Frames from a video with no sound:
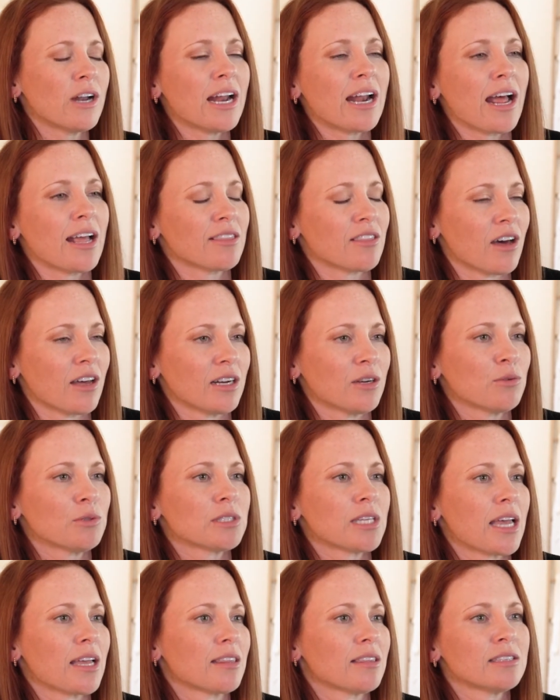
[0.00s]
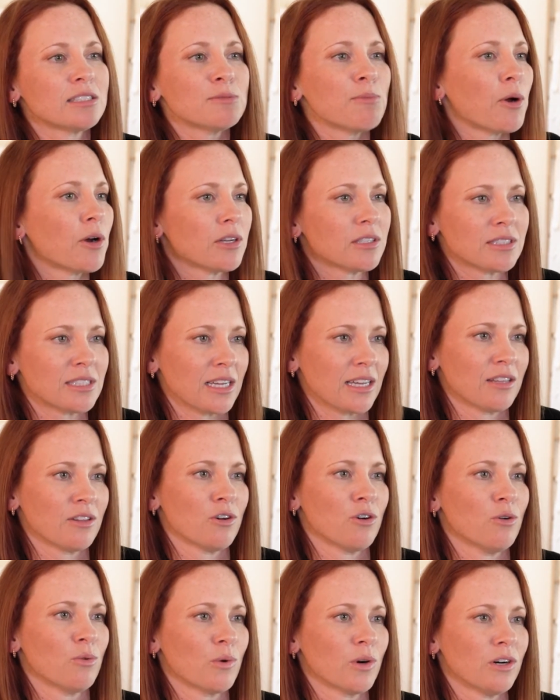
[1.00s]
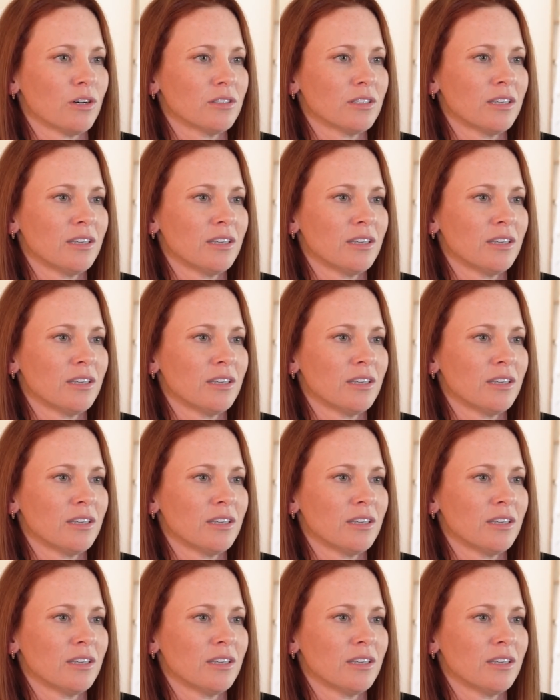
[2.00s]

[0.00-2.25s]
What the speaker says: And I thought it was like the smartest thing in the whole world.